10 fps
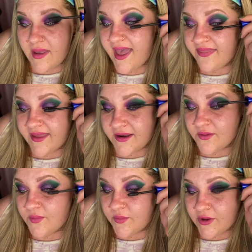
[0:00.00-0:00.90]
And
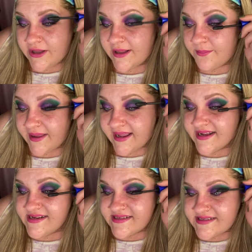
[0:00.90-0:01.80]
then we will be
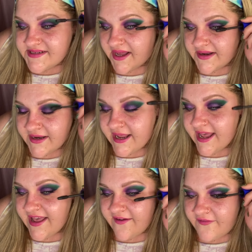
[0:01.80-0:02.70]
done.
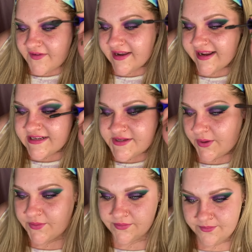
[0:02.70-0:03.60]

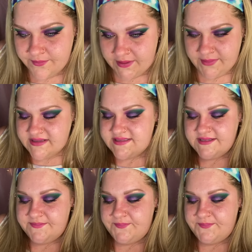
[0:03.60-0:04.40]
Finito, babies.